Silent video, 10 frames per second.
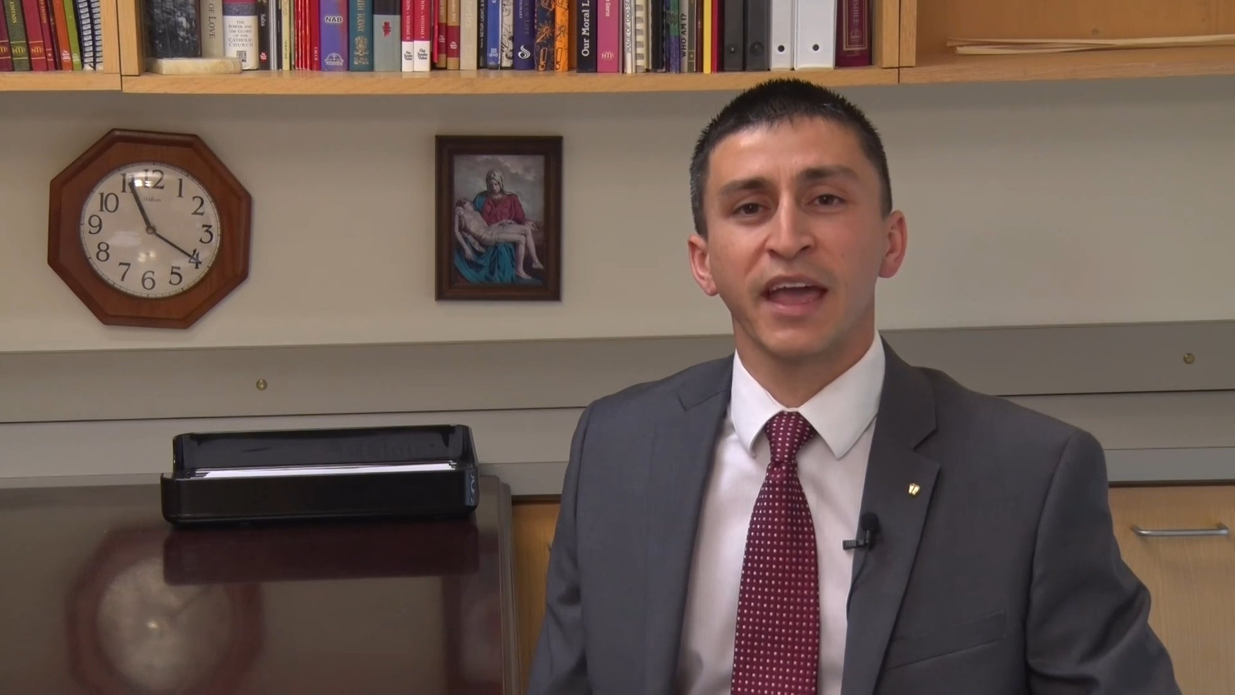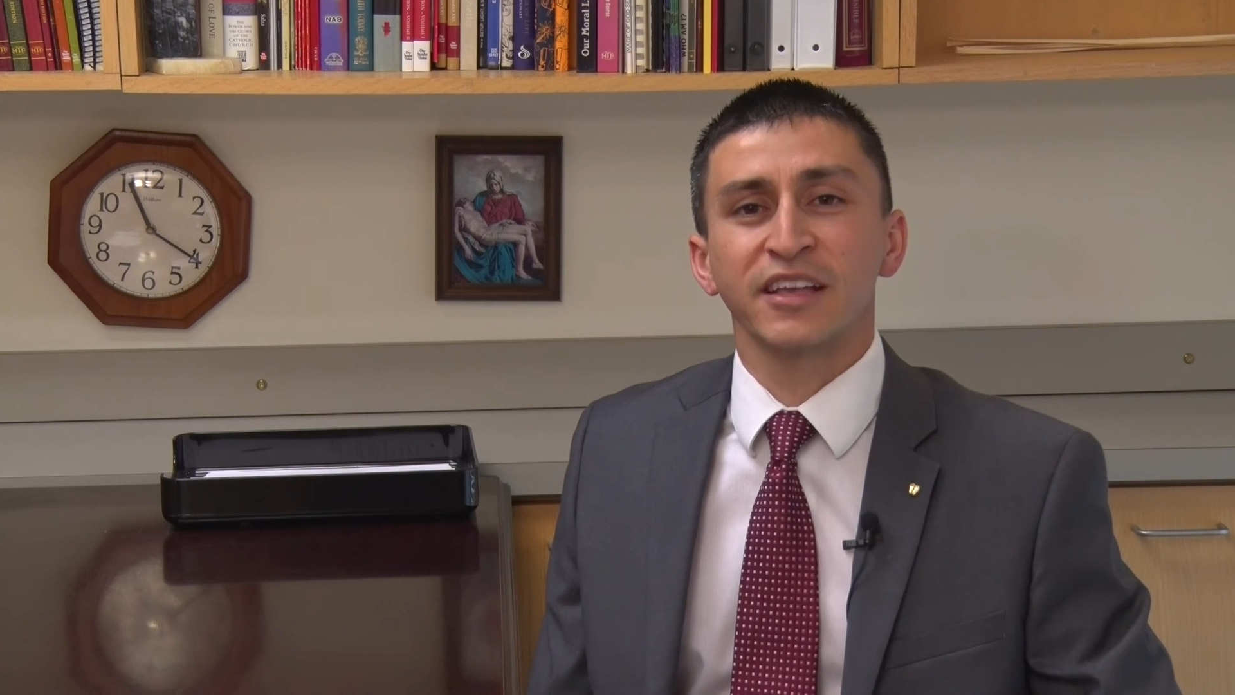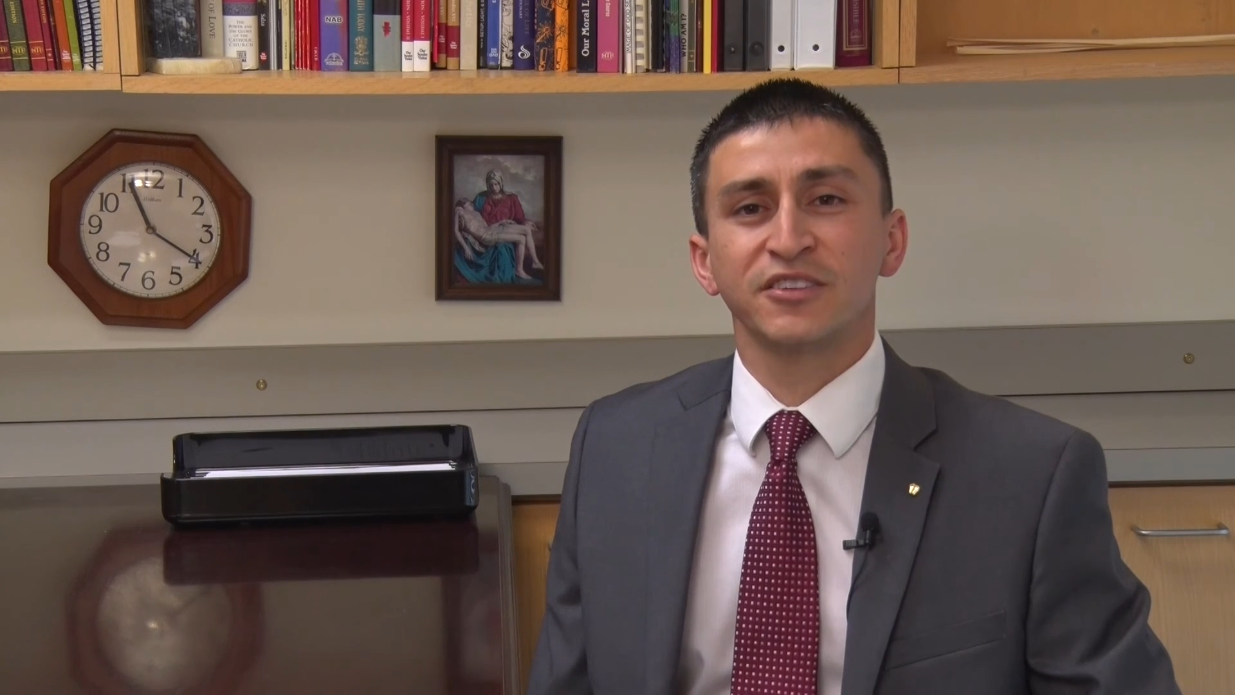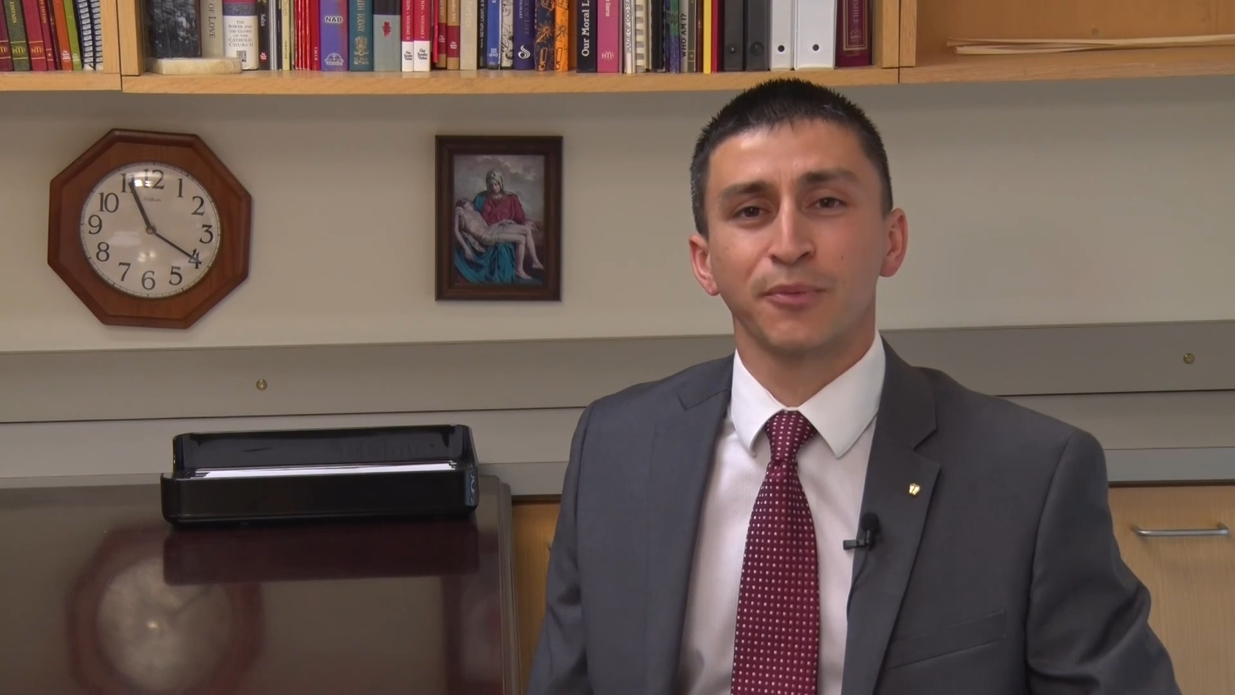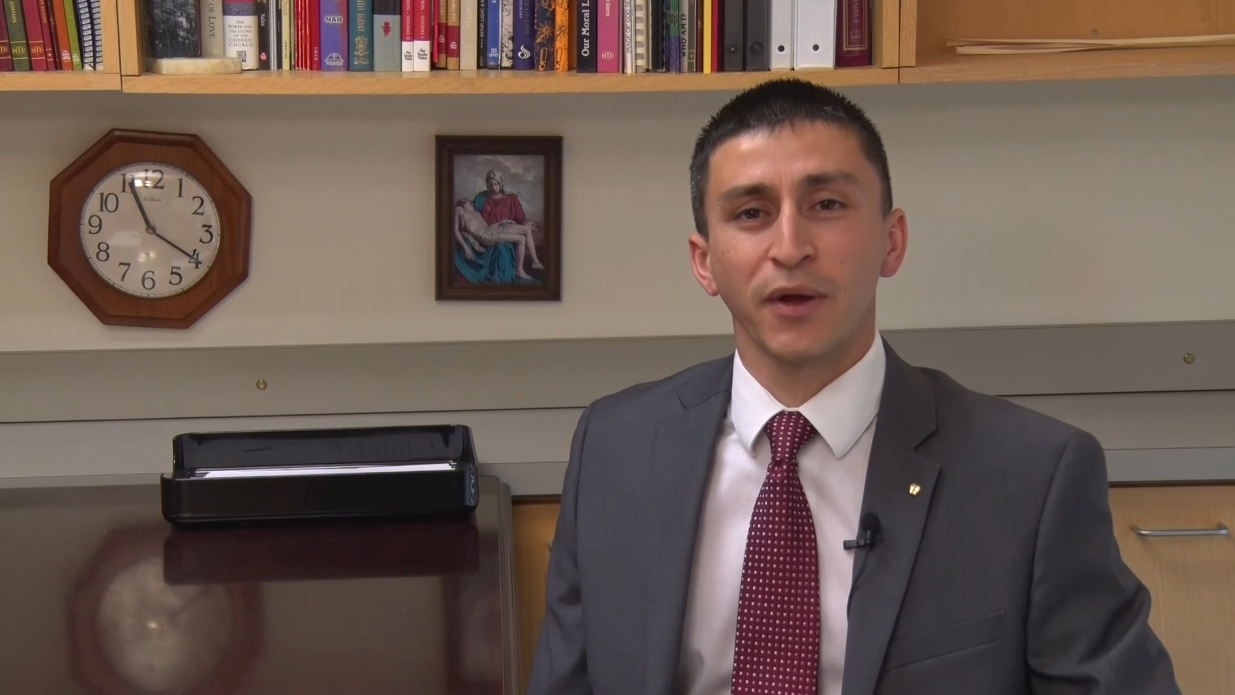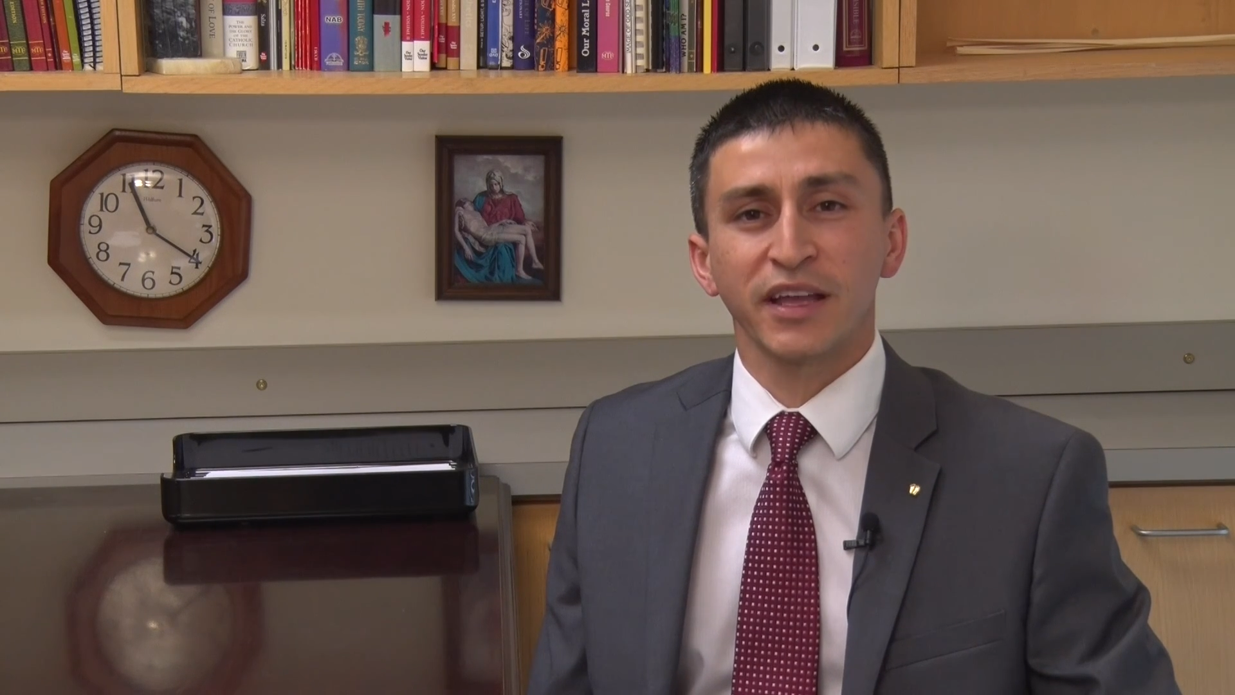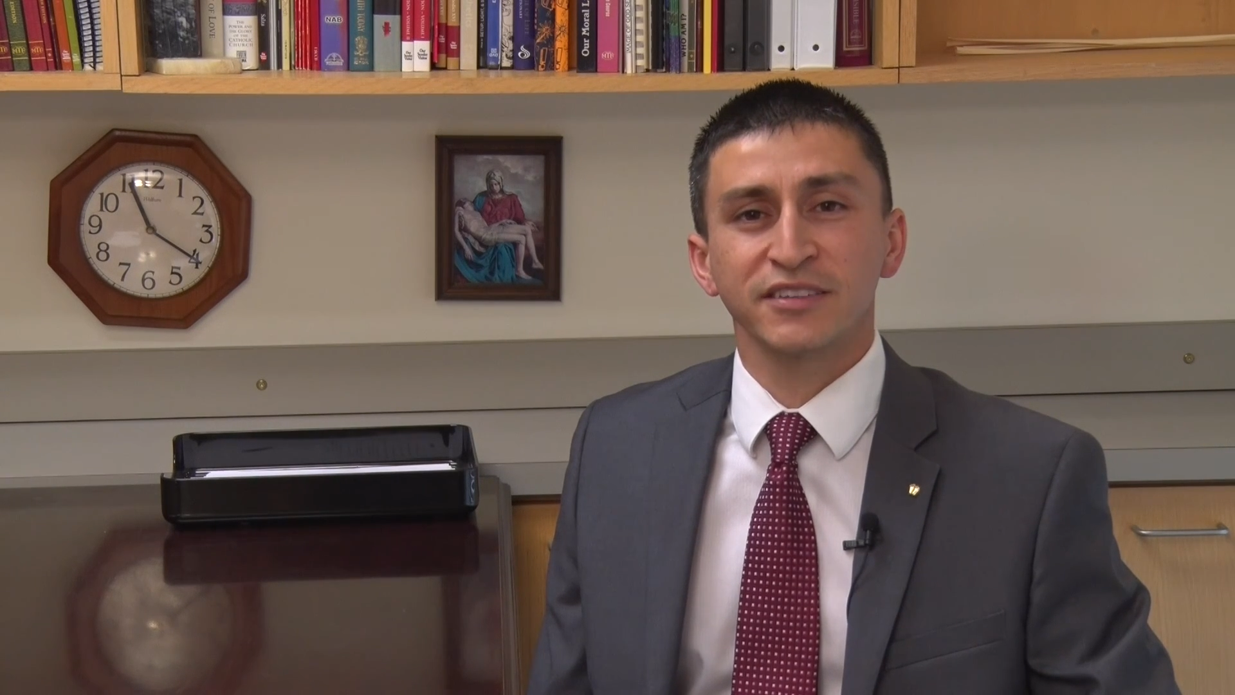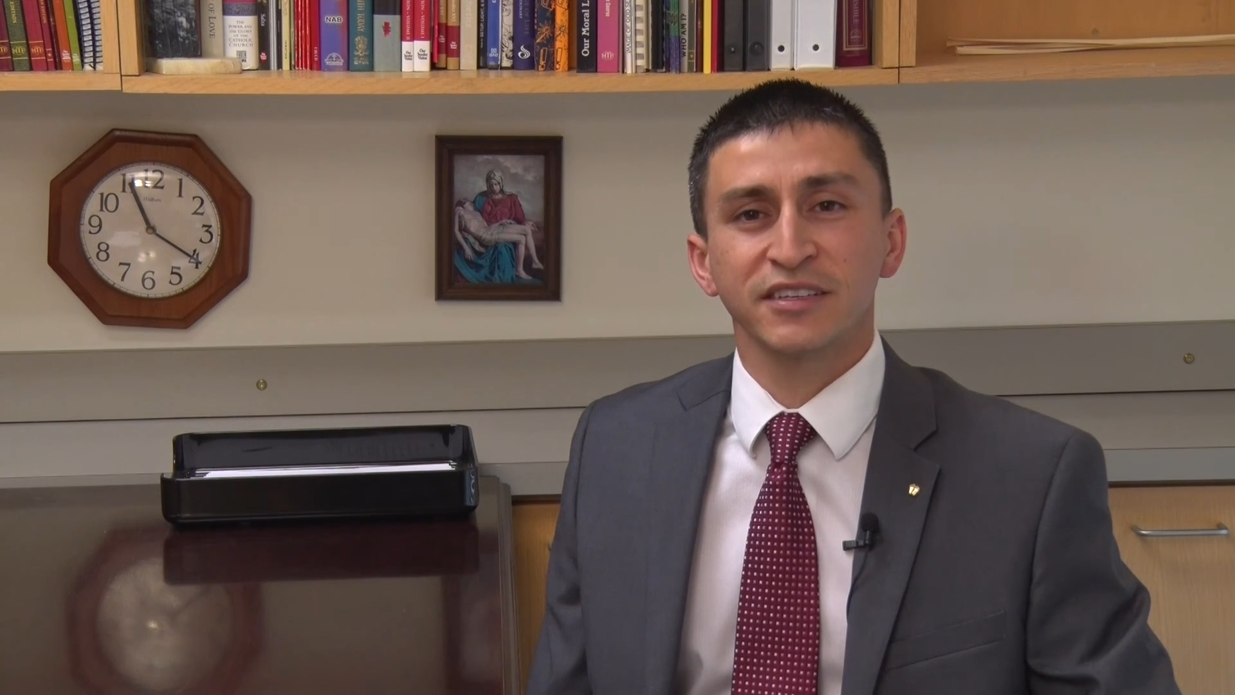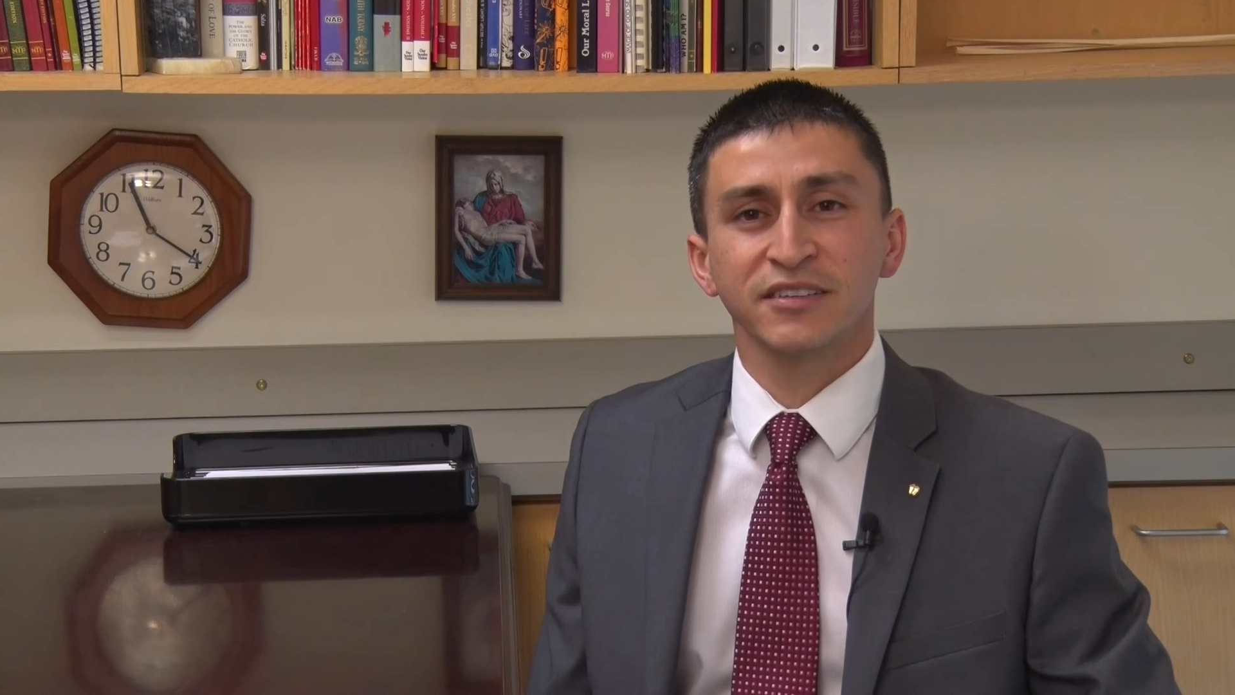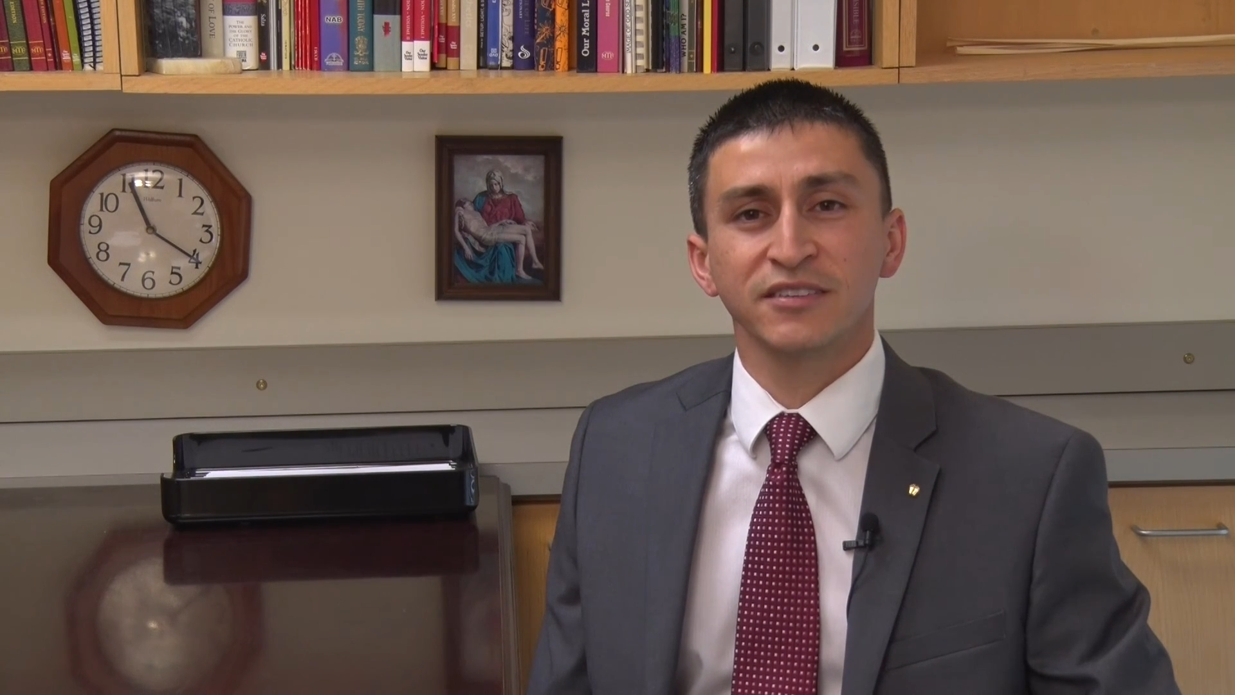As
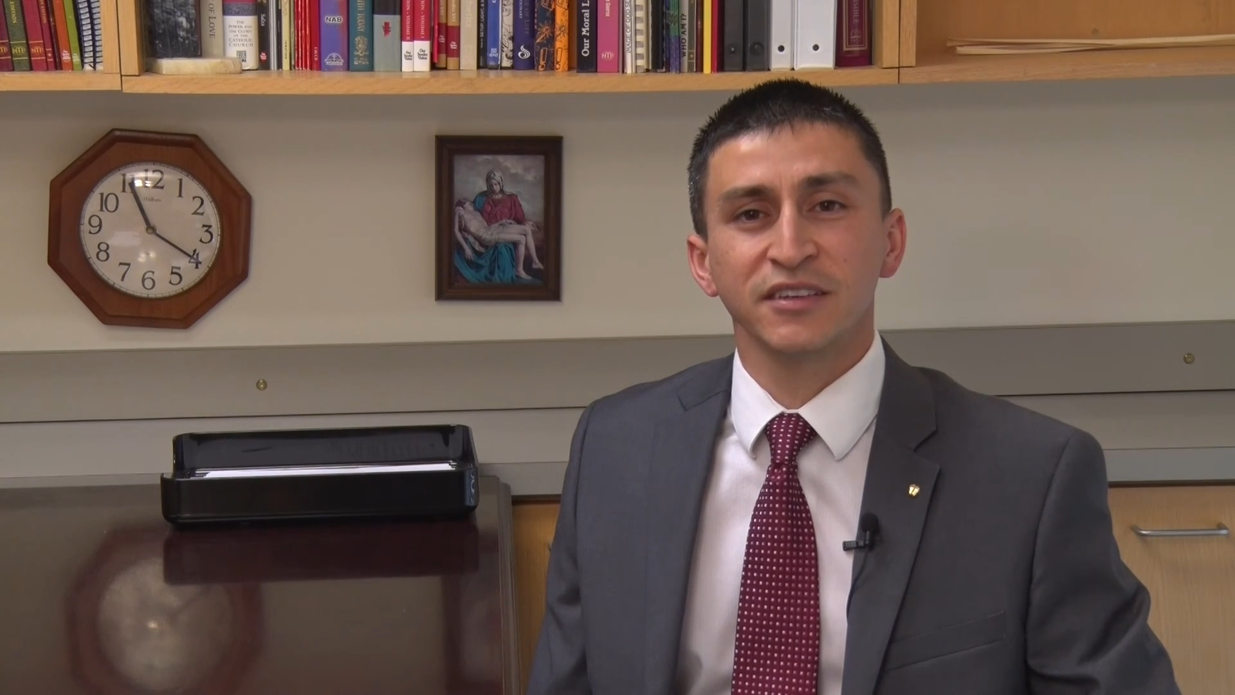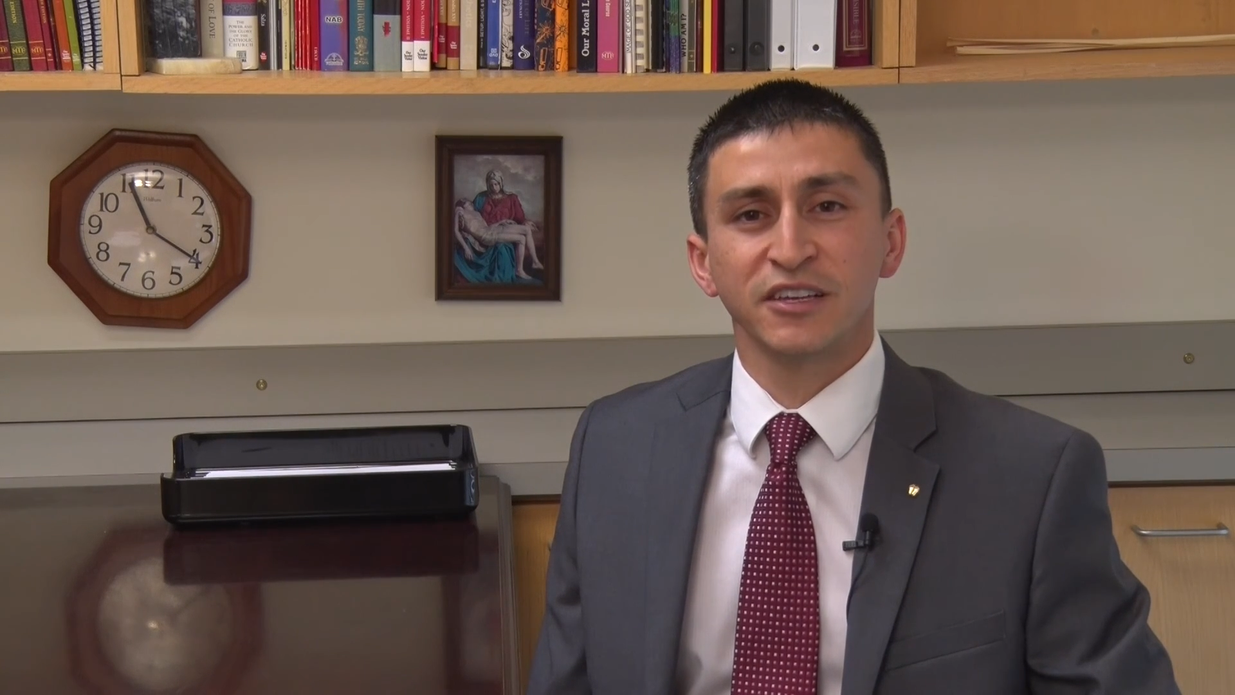Nebraskans,